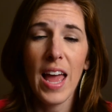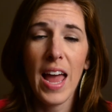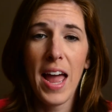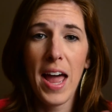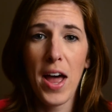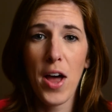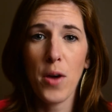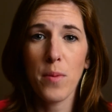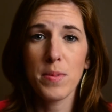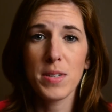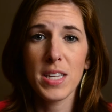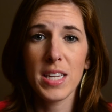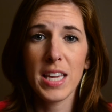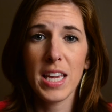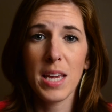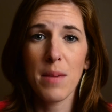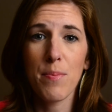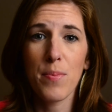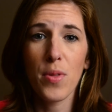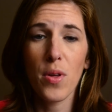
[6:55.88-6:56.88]
help to
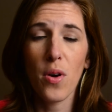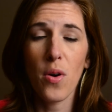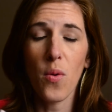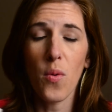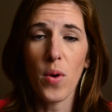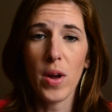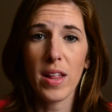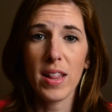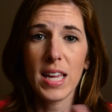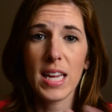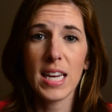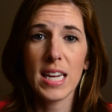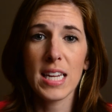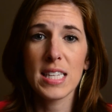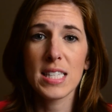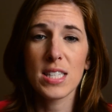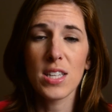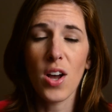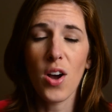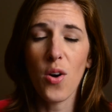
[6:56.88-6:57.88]
keep the
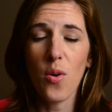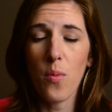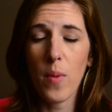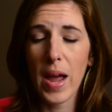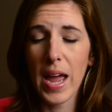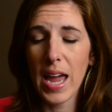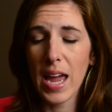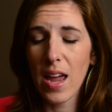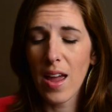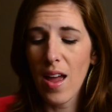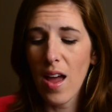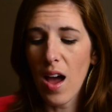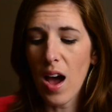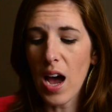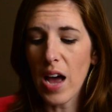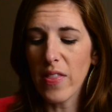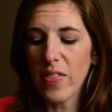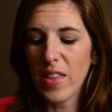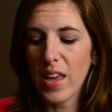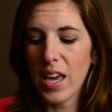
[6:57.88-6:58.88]
oiliness away,
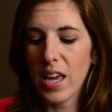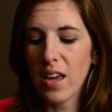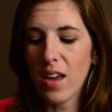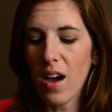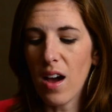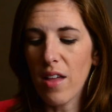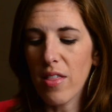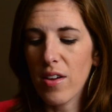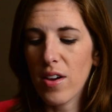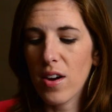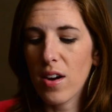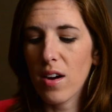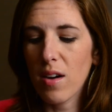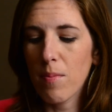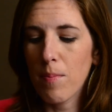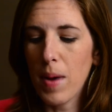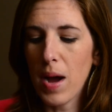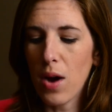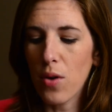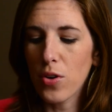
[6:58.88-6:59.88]
unlike other
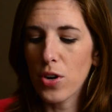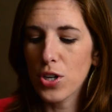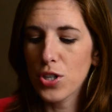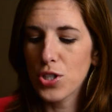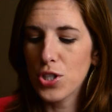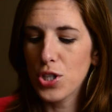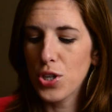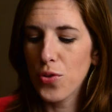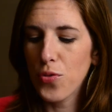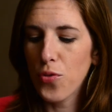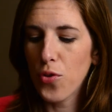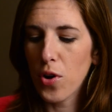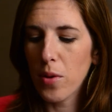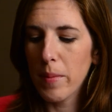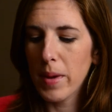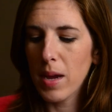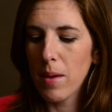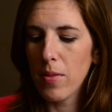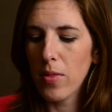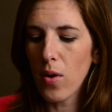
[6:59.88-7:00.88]
powders do for
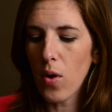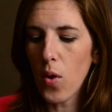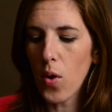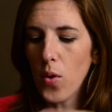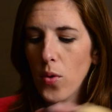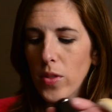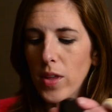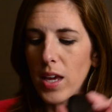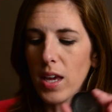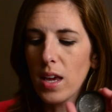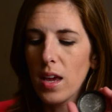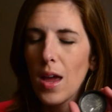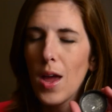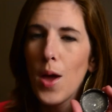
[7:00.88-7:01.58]
me. The only